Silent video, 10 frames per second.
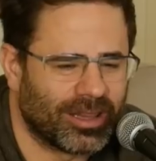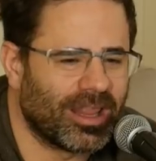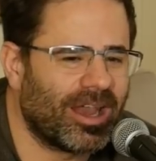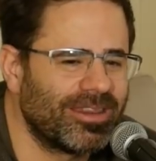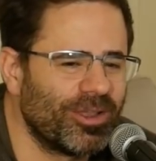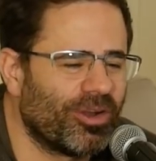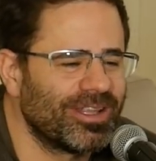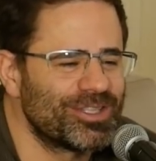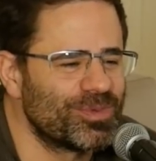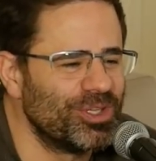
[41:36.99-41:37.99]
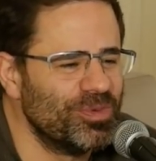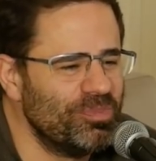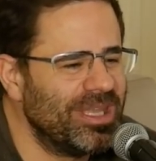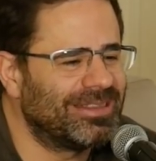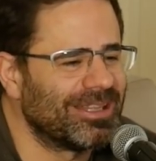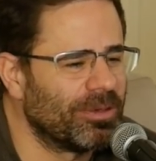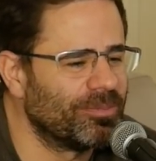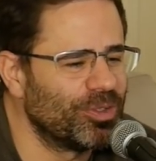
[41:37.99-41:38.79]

lot of the audience when you meet them,